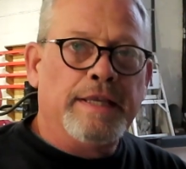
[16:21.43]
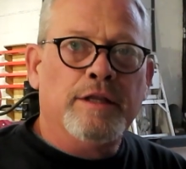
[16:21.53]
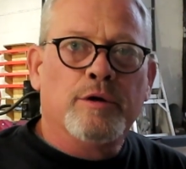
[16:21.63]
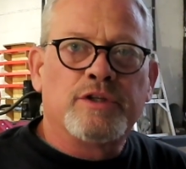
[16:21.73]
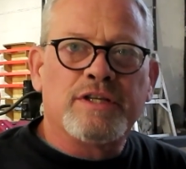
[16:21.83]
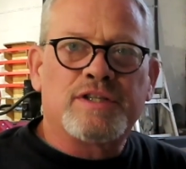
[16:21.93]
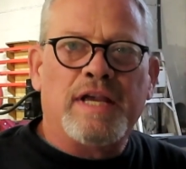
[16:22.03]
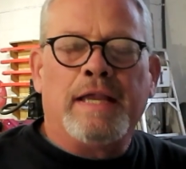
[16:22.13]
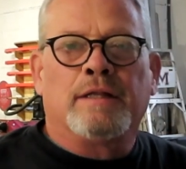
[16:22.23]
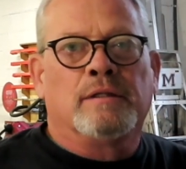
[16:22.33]
You know, just
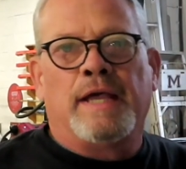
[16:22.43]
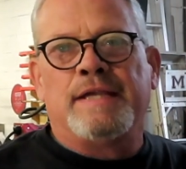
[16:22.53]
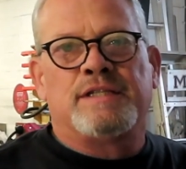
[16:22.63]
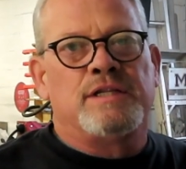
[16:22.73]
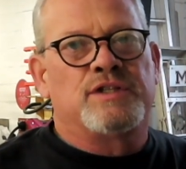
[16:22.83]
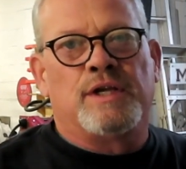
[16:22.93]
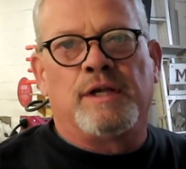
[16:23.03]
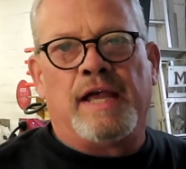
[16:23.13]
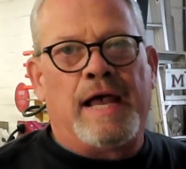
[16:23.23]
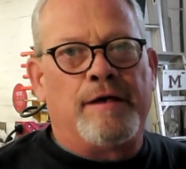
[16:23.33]
take a lazy
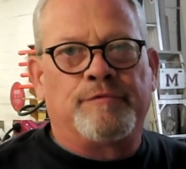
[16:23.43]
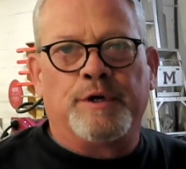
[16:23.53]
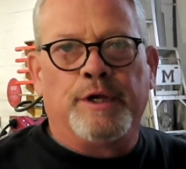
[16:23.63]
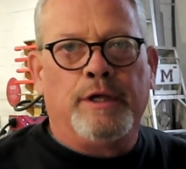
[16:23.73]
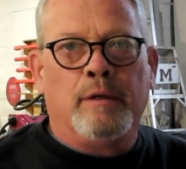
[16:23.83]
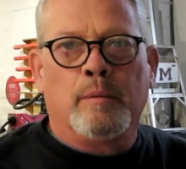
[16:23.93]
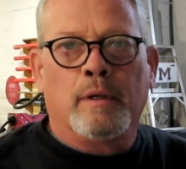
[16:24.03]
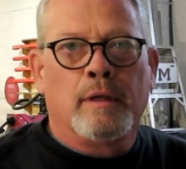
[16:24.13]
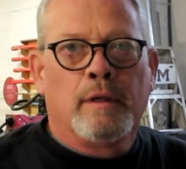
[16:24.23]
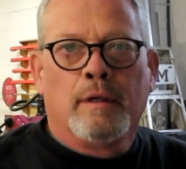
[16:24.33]
Sunday
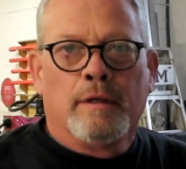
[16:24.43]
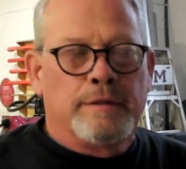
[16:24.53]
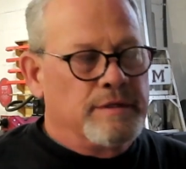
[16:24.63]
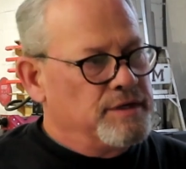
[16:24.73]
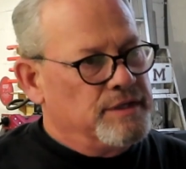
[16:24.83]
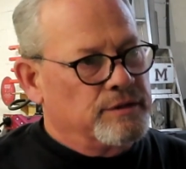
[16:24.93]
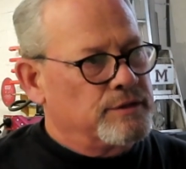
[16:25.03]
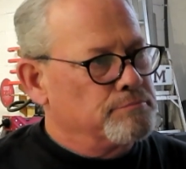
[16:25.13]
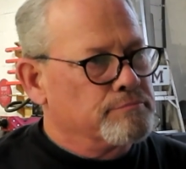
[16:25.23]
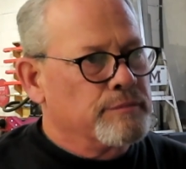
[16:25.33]
afternoon,
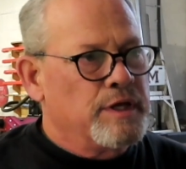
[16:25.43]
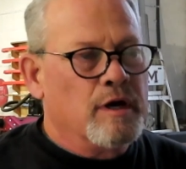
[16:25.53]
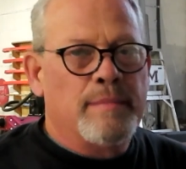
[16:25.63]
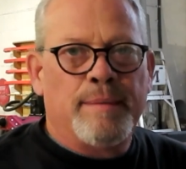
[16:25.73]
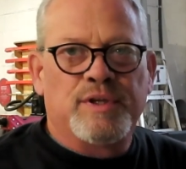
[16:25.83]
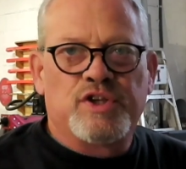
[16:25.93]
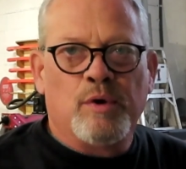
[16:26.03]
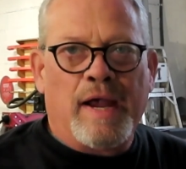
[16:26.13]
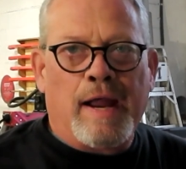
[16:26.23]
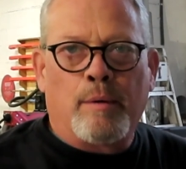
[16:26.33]
just, you know, maybe
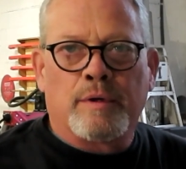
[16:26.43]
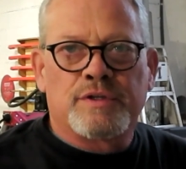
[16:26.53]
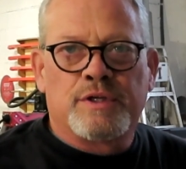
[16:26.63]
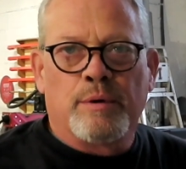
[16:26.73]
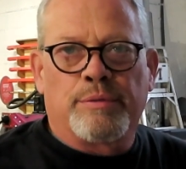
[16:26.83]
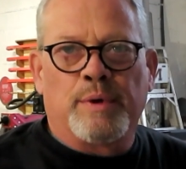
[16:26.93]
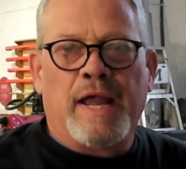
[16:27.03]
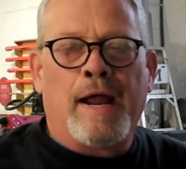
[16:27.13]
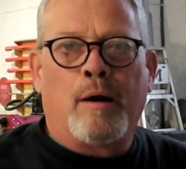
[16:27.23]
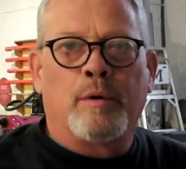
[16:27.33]
2 hours, 2 or
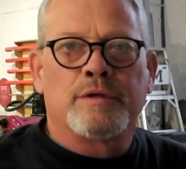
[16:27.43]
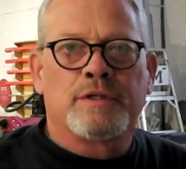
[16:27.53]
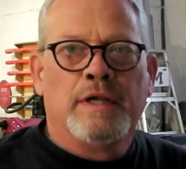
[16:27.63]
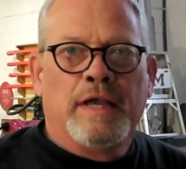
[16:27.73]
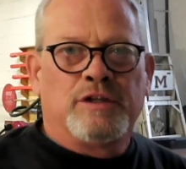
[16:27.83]
3 hours.